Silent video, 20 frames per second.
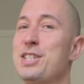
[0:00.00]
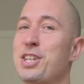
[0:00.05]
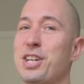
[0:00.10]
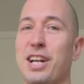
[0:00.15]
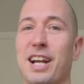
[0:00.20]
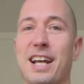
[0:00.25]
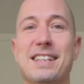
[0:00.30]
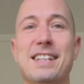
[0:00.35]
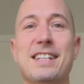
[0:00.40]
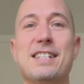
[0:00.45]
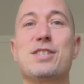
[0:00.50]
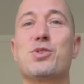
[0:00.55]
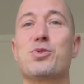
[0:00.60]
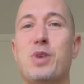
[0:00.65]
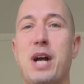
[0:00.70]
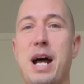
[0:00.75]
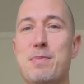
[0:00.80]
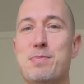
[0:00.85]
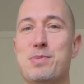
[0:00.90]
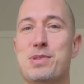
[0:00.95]
collected
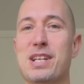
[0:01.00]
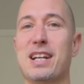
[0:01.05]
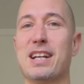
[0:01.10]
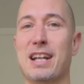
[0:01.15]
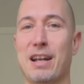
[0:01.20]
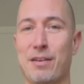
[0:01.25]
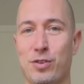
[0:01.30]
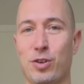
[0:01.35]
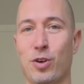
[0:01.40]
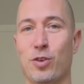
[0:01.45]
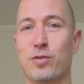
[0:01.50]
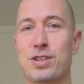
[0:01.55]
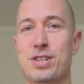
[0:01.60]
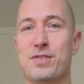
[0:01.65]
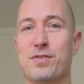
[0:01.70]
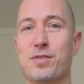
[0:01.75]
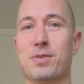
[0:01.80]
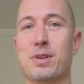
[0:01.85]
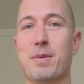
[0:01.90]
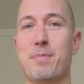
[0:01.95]
scraps and
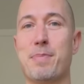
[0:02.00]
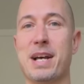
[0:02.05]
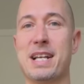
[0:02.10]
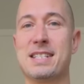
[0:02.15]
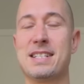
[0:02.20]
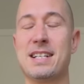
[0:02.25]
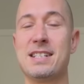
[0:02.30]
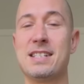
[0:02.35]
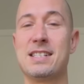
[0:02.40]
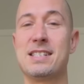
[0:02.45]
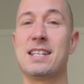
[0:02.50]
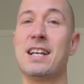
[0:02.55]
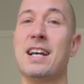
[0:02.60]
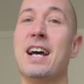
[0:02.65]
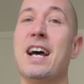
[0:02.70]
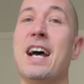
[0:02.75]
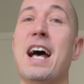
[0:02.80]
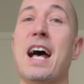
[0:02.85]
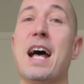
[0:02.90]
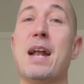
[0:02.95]
leftovers from the peasants
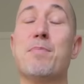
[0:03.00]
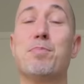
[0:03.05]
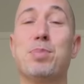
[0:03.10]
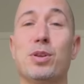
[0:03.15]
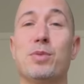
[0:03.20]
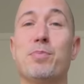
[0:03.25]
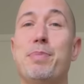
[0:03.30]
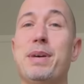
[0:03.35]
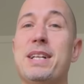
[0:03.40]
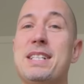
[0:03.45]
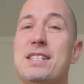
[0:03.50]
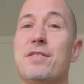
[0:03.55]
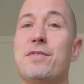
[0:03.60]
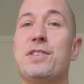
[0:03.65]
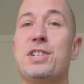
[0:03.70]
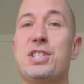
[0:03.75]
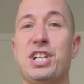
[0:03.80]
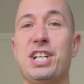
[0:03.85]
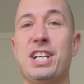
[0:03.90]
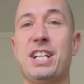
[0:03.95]
and put bits
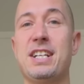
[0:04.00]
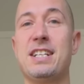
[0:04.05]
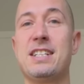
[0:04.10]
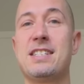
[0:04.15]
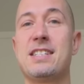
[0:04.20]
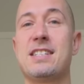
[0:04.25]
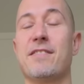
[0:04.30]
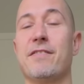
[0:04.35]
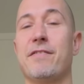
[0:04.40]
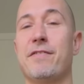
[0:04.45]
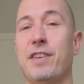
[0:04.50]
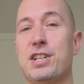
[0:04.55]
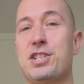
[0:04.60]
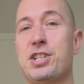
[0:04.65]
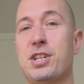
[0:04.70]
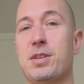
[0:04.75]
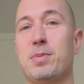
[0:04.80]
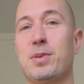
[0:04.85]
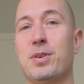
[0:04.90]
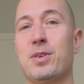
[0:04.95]
of cheese,
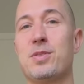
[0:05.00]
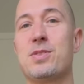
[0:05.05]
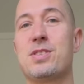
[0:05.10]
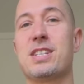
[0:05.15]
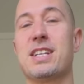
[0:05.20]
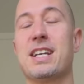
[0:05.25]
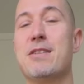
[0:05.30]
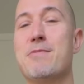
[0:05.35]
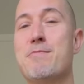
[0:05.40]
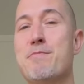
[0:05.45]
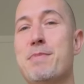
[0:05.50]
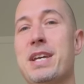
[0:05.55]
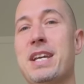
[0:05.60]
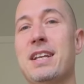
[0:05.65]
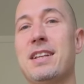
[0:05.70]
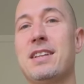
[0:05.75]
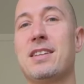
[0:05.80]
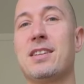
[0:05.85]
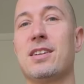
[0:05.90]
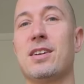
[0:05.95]
vegetables and
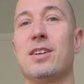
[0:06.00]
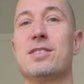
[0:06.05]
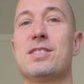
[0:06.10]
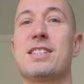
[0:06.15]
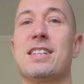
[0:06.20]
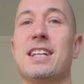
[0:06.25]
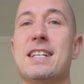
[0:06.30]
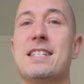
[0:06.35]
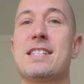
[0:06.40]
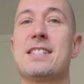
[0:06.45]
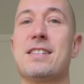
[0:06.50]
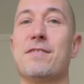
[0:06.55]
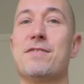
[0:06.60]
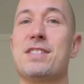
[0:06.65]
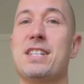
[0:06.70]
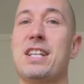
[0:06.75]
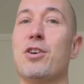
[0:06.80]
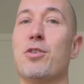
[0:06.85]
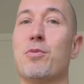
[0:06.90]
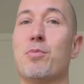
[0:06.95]
meat on slices of
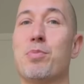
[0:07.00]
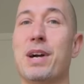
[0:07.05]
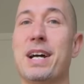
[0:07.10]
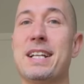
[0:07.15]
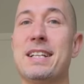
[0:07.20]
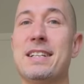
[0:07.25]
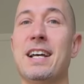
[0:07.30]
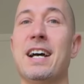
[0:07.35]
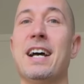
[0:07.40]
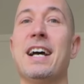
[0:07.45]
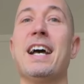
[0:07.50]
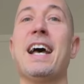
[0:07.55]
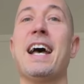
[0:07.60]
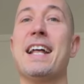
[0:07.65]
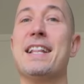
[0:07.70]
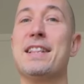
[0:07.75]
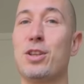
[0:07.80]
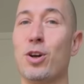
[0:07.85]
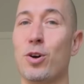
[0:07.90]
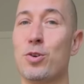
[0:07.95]
stale bread
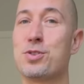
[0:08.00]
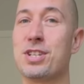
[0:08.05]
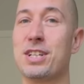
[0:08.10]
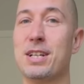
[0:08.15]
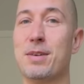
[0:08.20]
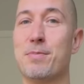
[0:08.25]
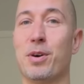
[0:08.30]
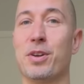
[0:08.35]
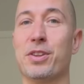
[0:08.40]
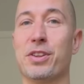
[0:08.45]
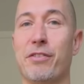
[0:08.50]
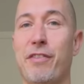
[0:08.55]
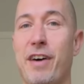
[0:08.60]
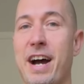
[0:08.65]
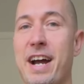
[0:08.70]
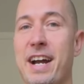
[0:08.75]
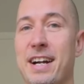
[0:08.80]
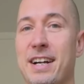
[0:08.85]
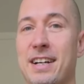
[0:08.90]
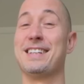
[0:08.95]
and toasted them on the
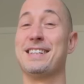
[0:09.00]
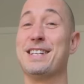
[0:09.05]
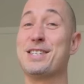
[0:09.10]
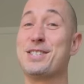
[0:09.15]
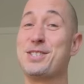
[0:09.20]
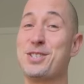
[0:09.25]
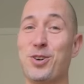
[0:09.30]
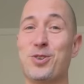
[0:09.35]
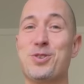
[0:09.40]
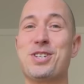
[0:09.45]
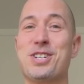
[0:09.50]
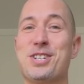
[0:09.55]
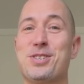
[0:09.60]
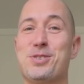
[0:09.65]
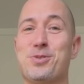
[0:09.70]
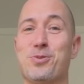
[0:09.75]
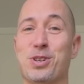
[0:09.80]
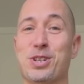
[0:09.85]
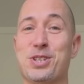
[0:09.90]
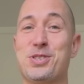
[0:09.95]
fire. The
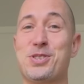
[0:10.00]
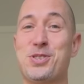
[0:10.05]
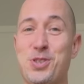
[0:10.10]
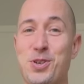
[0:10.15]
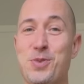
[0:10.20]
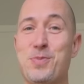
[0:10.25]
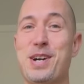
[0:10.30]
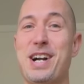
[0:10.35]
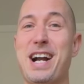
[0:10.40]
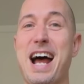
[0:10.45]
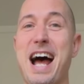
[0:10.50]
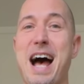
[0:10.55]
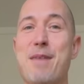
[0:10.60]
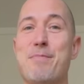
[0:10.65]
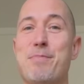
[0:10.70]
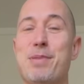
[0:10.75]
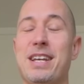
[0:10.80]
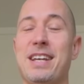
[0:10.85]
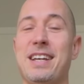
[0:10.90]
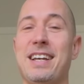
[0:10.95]
soldiers were super
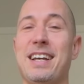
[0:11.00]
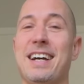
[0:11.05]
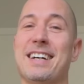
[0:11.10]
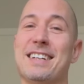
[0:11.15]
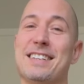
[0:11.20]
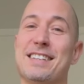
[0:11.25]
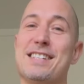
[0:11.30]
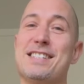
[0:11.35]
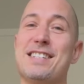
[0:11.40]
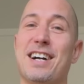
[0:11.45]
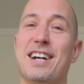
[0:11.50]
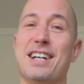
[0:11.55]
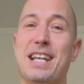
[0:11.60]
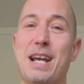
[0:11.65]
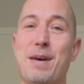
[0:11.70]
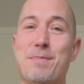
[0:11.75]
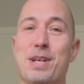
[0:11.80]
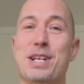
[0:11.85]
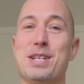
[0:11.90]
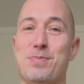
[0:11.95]
happy and the Tsar
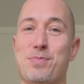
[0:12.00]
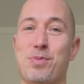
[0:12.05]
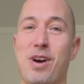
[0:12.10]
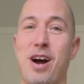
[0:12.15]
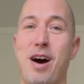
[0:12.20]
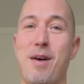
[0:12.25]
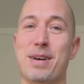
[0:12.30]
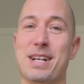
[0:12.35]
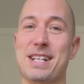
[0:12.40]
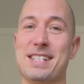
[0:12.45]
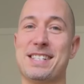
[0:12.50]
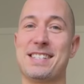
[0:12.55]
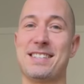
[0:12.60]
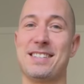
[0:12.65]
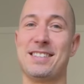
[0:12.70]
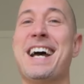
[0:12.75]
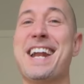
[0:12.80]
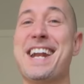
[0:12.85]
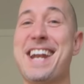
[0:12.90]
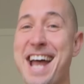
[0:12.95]
kept his
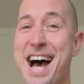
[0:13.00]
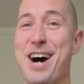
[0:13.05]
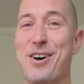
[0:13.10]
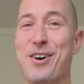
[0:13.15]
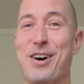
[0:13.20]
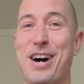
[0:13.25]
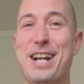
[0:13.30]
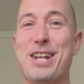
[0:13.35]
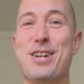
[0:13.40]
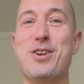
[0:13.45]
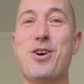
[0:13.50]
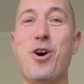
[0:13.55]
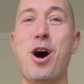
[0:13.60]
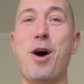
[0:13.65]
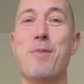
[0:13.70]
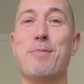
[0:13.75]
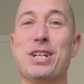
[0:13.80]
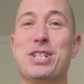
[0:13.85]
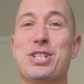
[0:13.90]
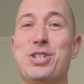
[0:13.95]
promise. Now, I don't know
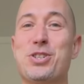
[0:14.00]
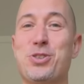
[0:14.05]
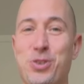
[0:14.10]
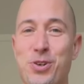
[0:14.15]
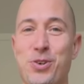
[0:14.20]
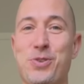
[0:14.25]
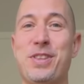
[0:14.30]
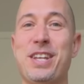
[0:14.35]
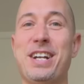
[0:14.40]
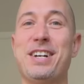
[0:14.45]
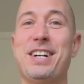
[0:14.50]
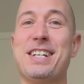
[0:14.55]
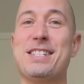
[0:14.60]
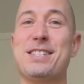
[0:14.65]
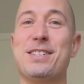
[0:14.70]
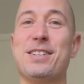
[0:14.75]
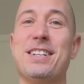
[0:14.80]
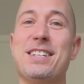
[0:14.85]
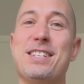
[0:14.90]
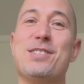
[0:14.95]
how much truth there is
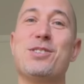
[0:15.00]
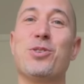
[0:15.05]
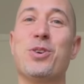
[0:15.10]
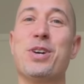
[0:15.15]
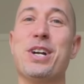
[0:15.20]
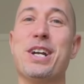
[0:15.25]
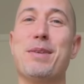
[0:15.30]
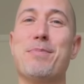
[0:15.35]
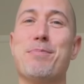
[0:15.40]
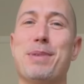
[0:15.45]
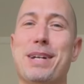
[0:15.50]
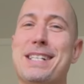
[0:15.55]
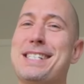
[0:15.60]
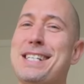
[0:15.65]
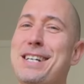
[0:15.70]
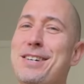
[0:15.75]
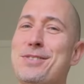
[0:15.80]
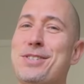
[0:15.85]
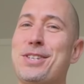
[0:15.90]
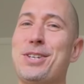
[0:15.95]
to this story, but it
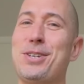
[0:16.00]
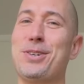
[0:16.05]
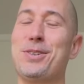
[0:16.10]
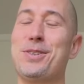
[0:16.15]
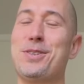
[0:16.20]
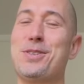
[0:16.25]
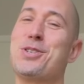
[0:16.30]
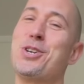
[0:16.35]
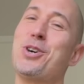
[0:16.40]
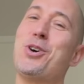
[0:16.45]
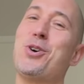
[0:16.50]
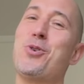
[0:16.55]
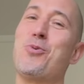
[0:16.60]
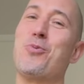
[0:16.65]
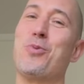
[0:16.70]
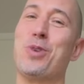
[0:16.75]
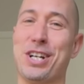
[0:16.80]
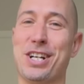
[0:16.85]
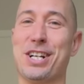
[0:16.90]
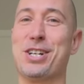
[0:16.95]
sounds cute, so
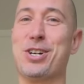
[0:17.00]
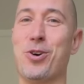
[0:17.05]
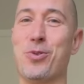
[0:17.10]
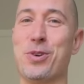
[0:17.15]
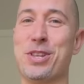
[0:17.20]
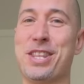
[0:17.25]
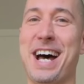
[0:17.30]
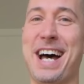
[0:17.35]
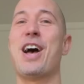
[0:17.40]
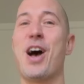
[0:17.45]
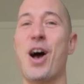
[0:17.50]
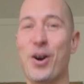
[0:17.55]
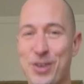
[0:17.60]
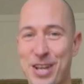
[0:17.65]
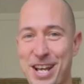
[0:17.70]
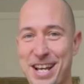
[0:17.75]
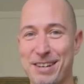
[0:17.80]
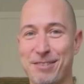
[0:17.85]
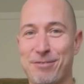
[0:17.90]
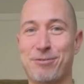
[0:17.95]
we're gonna go with that.
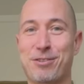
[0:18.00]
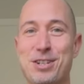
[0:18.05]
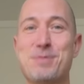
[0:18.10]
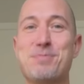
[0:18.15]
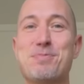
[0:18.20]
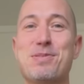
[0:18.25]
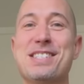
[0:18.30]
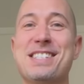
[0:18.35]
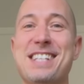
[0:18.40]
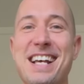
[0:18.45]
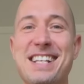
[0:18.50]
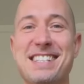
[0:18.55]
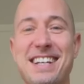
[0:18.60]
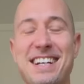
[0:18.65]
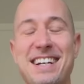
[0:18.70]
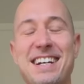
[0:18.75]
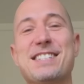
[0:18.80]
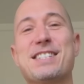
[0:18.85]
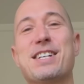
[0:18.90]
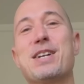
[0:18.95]
Okay, first
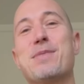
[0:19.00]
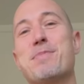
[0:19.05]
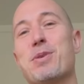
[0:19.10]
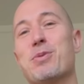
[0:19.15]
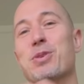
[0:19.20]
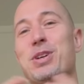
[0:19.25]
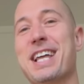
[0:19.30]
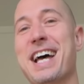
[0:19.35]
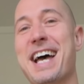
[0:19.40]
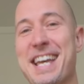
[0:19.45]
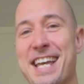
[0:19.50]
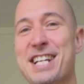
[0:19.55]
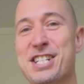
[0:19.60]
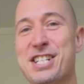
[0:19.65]
Princesa is gonna be with egg and